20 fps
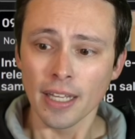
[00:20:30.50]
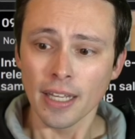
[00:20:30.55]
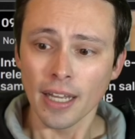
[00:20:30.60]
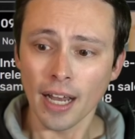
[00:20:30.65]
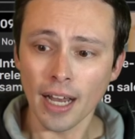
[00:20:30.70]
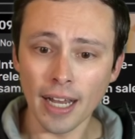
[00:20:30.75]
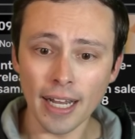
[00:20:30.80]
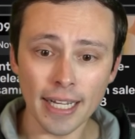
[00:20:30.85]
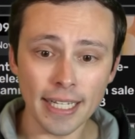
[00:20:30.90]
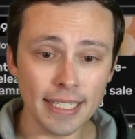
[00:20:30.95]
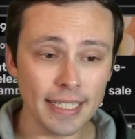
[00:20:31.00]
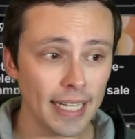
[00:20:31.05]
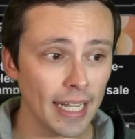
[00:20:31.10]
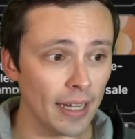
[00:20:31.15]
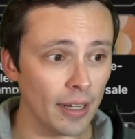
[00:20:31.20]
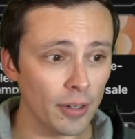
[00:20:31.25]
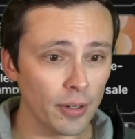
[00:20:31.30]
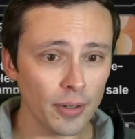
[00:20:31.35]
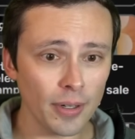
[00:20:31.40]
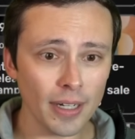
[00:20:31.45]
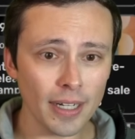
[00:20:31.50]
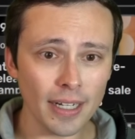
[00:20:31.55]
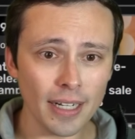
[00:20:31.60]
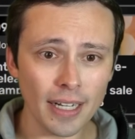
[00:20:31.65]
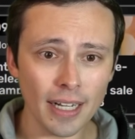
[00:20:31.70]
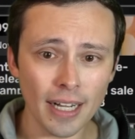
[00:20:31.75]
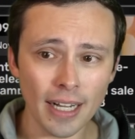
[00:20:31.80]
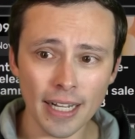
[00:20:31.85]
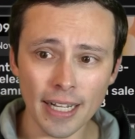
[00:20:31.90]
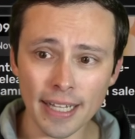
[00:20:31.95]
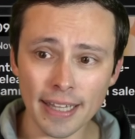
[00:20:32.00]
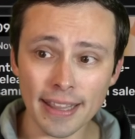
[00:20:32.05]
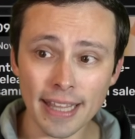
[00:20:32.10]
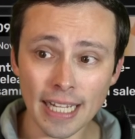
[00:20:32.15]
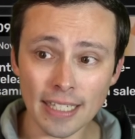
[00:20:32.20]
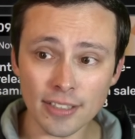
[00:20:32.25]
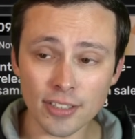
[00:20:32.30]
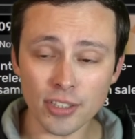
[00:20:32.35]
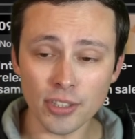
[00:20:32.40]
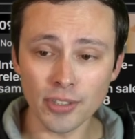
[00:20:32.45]
Uh, now, uh,
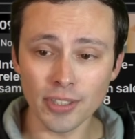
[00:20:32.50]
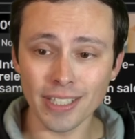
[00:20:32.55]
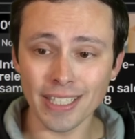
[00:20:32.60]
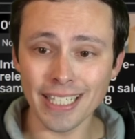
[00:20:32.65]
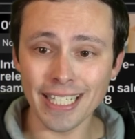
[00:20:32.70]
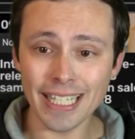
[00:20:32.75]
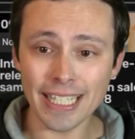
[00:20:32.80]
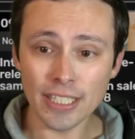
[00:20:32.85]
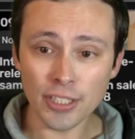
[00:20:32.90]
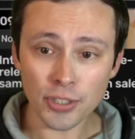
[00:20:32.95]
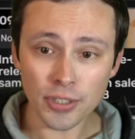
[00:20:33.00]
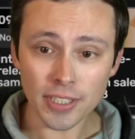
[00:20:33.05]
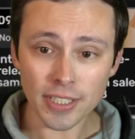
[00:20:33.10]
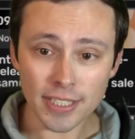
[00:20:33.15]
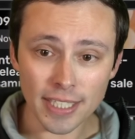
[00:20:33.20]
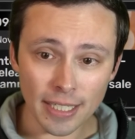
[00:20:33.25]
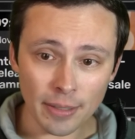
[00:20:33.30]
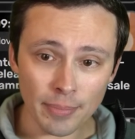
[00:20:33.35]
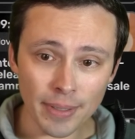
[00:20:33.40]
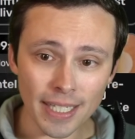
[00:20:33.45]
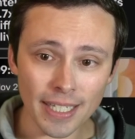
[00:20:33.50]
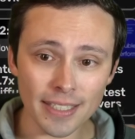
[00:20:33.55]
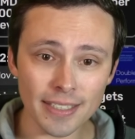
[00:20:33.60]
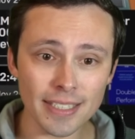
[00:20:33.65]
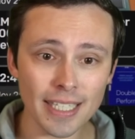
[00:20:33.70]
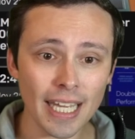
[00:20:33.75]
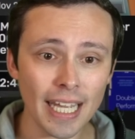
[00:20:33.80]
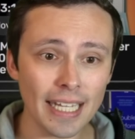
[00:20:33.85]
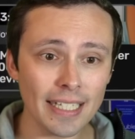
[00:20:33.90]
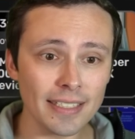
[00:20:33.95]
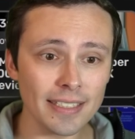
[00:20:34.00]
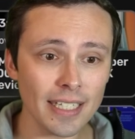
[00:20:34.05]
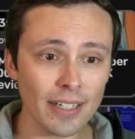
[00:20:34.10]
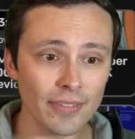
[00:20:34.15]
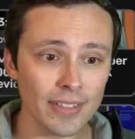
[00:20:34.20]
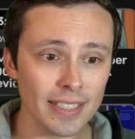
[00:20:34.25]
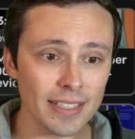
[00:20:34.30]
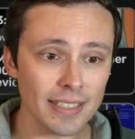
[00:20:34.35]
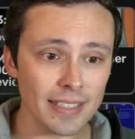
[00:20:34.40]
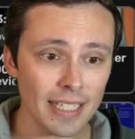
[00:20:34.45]
that's certainly interesting because the
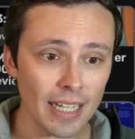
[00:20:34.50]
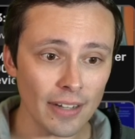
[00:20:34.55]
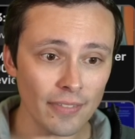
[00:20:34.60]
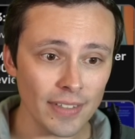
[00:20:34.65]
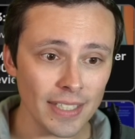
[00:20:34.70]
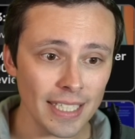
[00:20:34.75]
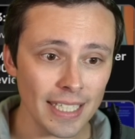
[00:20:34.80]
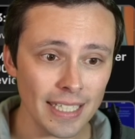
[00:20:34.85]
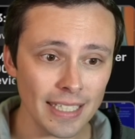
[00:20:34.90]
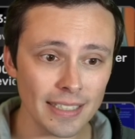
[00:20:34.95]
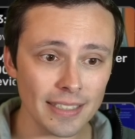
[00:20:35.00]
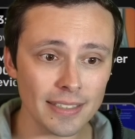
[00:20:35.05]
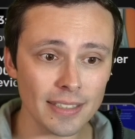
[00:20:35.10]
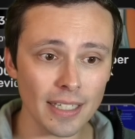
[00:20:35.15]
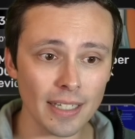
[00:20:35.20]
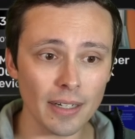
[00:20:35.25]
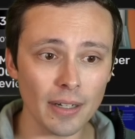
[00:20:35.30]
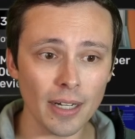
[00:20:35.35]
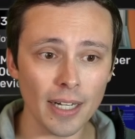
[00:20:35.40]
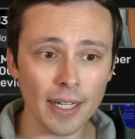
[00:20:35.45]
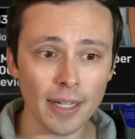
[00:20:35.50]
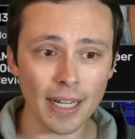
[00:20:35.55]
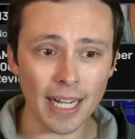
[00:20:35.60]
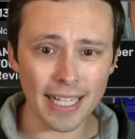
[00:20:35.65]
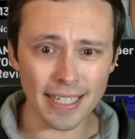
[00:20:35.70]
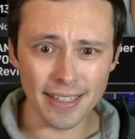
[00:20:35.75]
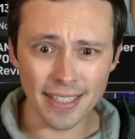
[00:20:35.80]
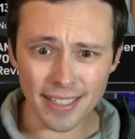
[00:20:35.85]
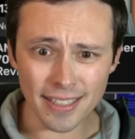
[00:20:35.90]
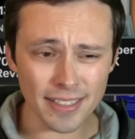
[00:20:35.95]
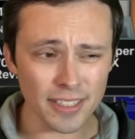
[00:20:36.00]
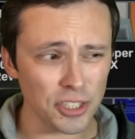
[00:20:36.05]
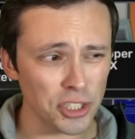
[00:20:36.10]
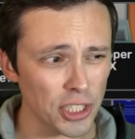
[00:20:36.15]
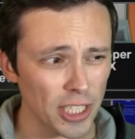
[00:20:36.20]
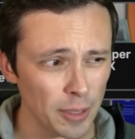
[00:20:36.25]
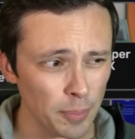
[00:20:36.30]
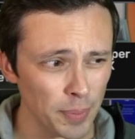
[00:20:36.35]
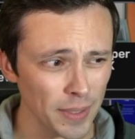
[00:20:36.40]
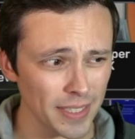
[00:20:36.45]
A770 is, uh, I think, the
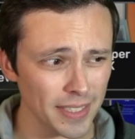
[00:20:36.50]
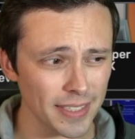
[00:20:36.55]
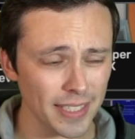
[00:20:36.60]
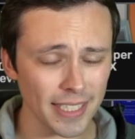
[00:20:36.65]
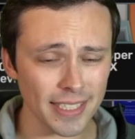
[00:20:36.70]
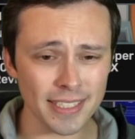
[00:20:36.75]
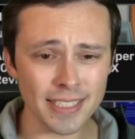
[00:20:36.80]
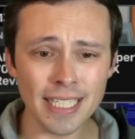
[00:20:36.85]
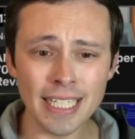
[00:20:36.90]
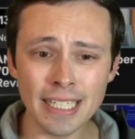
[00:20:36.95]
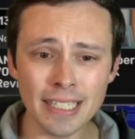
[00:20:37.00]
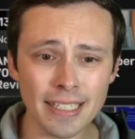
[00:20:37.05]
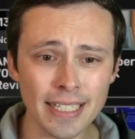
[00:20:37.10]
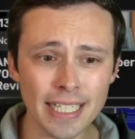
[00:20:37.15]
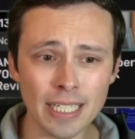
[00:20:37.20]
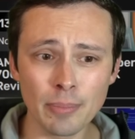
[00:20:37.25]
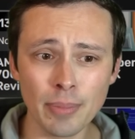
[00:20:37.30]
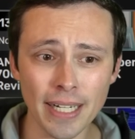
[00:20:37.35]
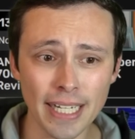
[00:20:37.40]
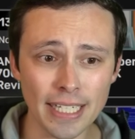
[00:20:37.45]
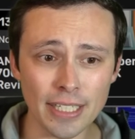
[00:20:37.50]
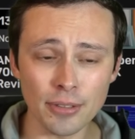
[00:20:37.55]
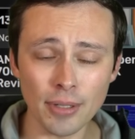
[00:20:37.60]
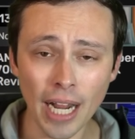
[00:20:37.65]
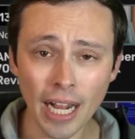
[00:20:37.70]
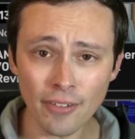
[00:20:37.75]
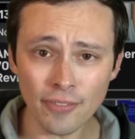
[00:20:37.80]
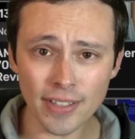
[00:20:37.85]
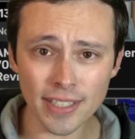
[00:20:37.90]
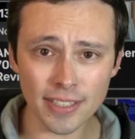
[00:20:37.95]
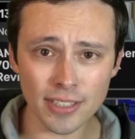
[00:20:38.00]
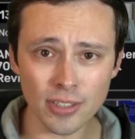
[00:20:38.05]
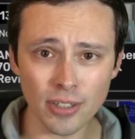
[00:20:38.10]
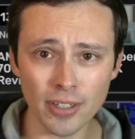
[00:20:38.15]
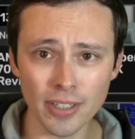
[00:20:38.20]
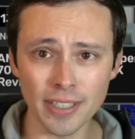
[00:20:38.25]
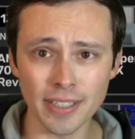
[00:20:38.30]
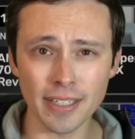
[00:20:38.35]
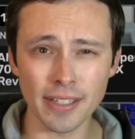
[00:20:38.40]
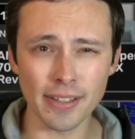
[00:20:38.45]
cheapest 16 gigabyte graphics
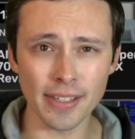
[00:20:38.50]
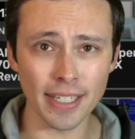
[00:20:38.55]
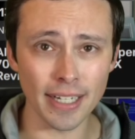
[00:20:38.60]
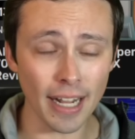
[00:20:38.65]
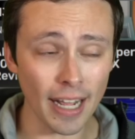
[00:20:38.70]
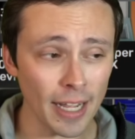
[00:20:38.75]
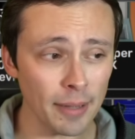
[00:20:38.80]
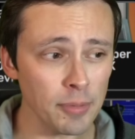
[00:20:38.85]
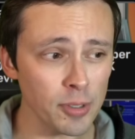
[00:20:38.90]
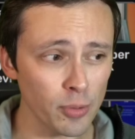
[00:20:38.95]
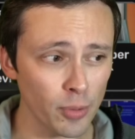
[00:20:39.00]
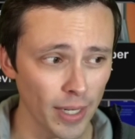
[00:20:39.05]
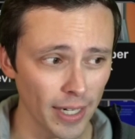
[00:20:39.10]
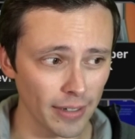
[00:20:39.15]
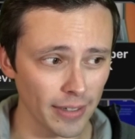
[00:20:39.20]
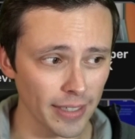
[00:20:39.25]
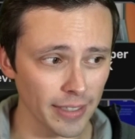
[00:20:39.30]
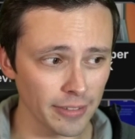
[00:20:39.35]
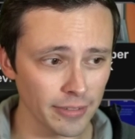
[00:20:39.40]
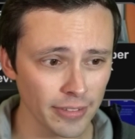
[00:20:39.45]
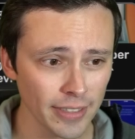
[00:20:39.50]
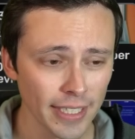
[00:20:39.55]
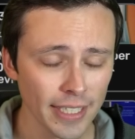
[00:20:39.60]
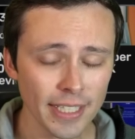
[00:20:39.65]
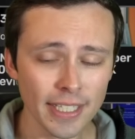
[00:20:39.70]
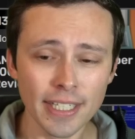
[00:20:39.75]
card that I'm aware of.